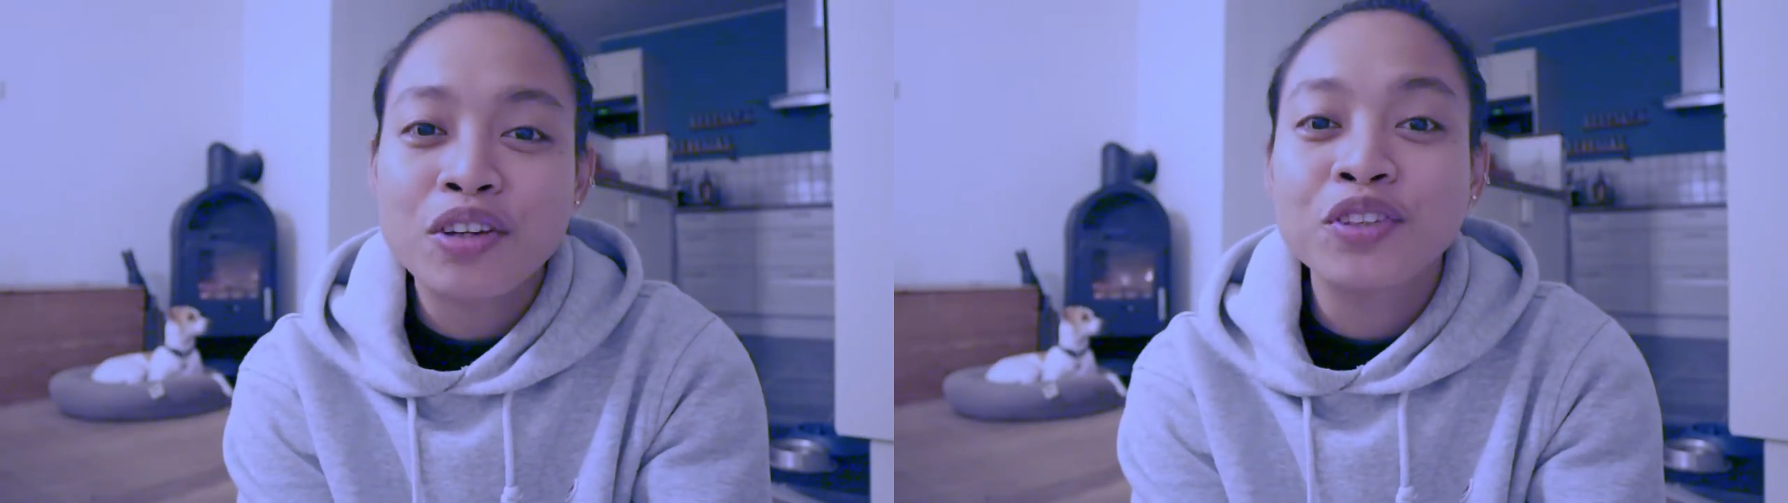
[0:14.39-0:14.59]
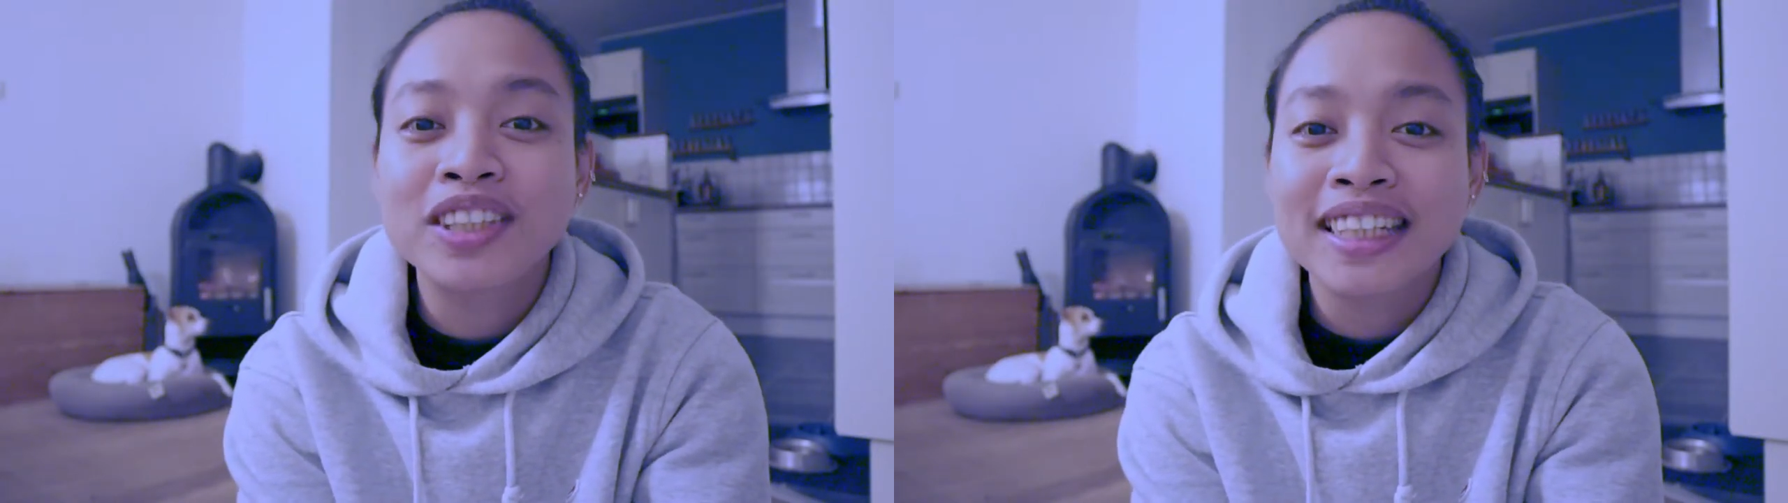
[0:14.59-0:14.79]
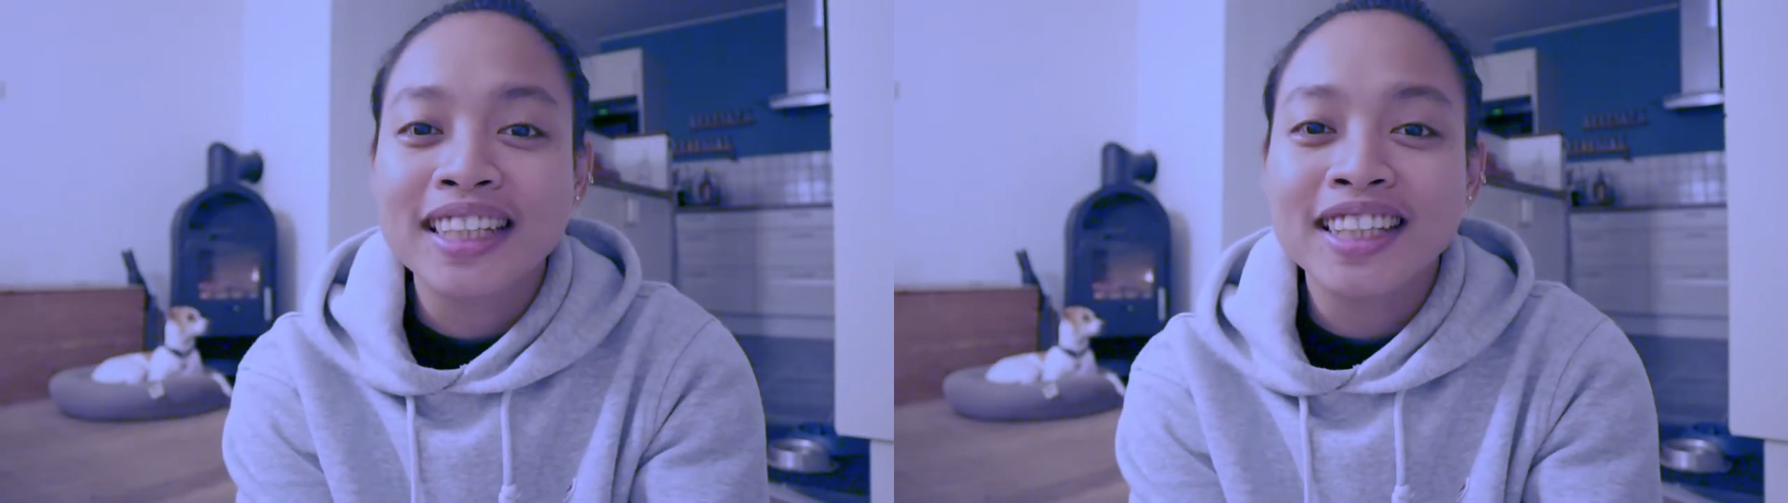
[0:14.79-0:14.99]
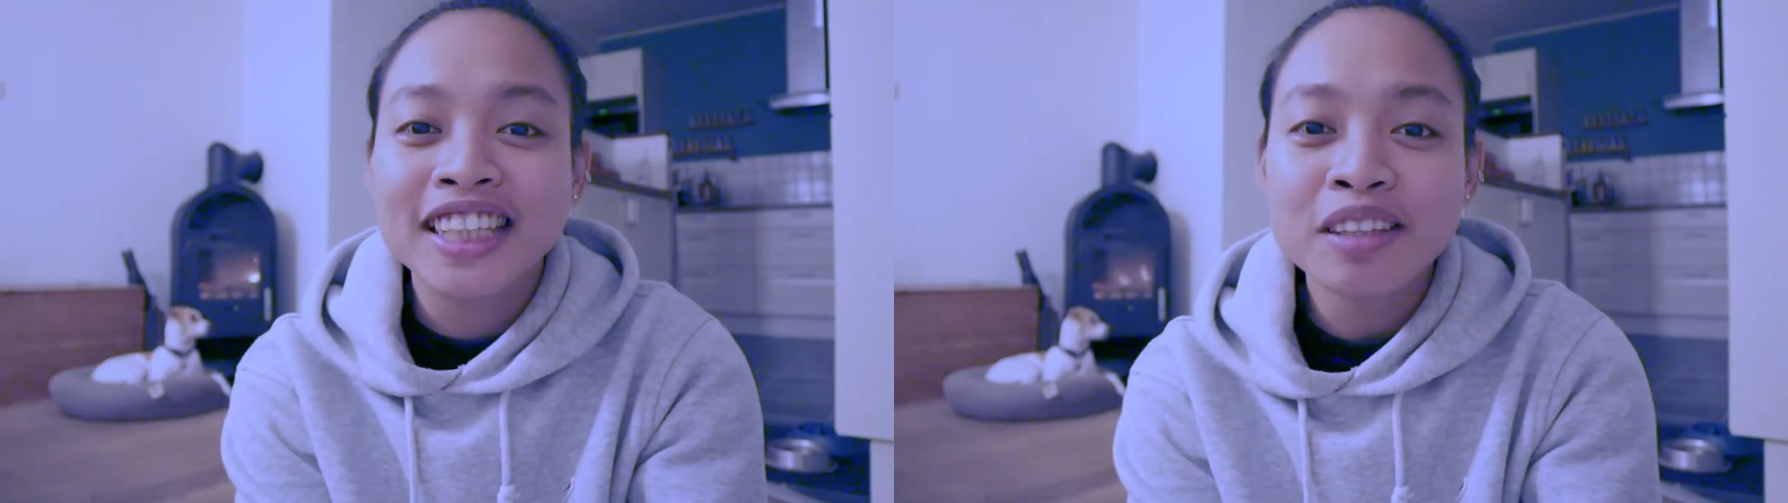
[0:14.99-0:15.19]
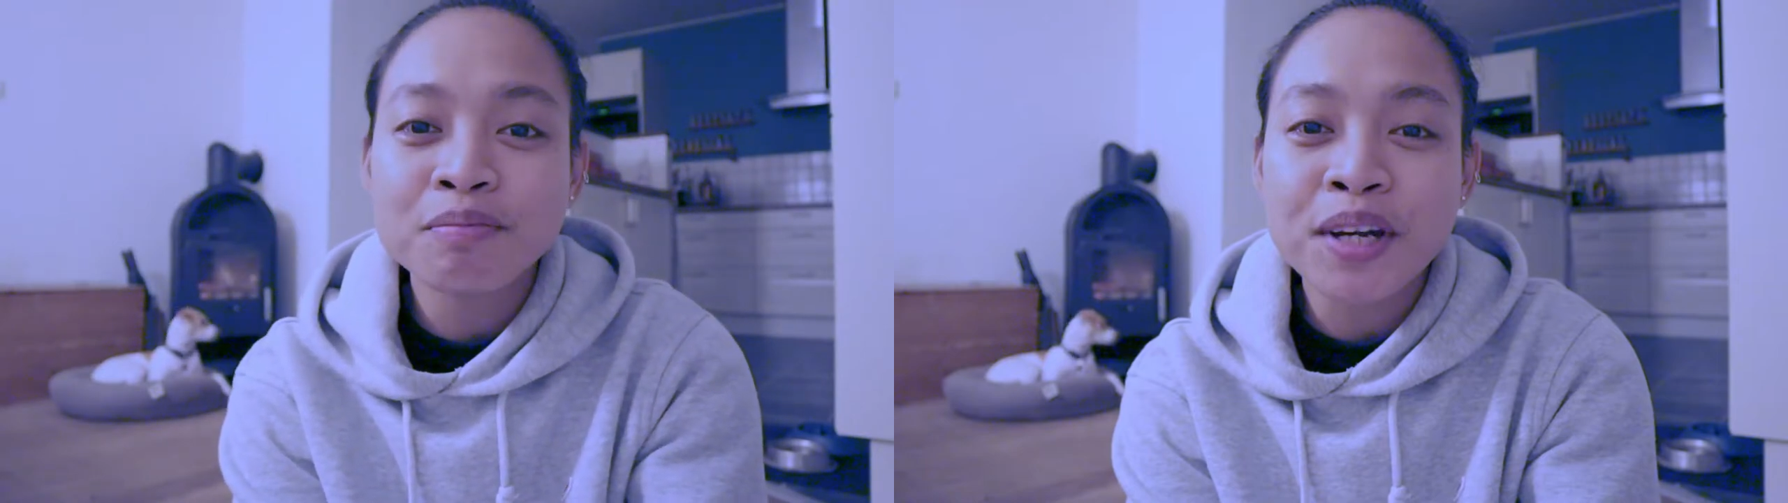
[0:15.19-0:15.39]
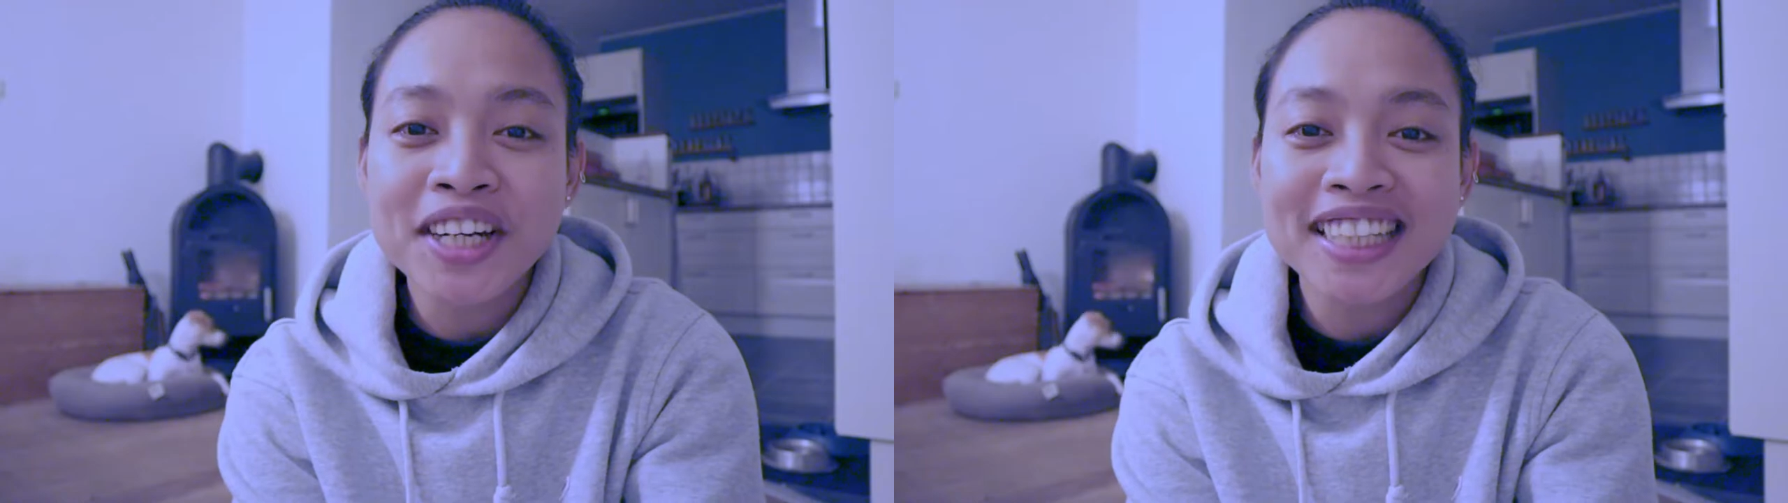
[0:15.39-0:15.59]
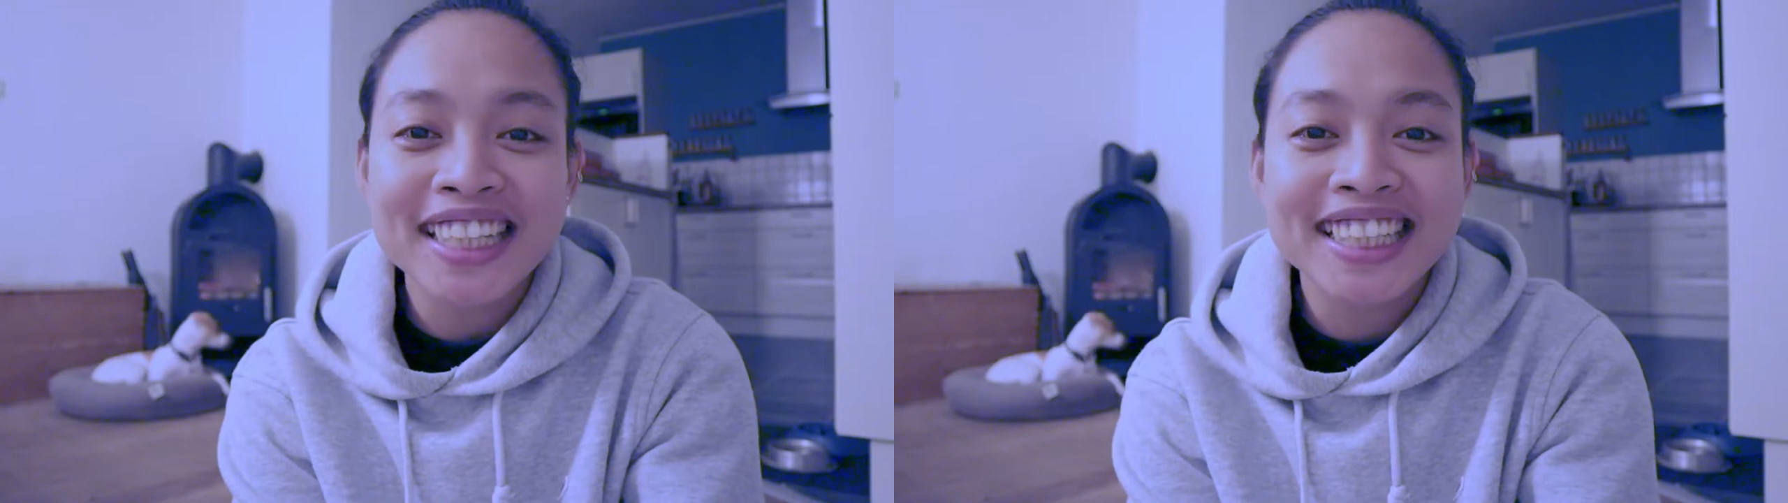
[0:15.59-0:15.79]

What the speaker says: everything in Denmark